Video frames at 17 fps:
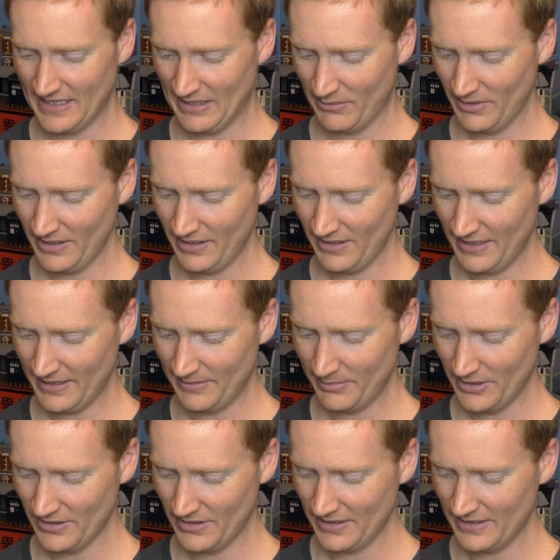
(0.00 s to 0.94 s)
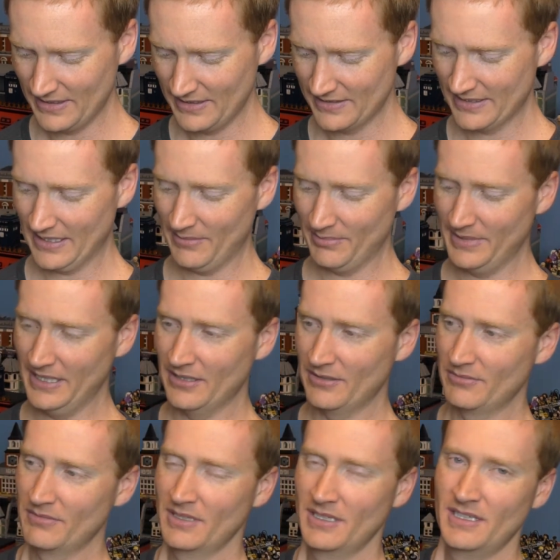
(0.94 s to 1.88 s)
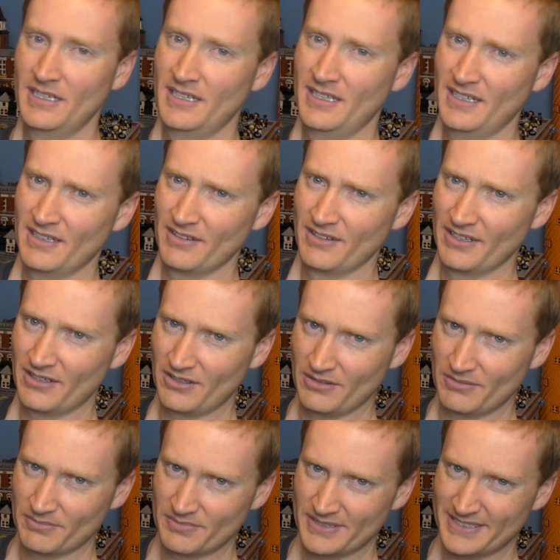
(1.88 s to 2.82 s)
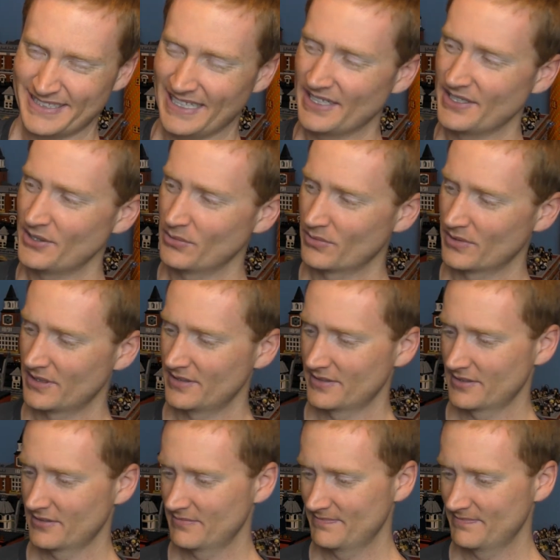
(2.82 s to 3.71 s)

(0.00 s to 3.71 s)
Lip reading: I really like building these top-down little statue ones.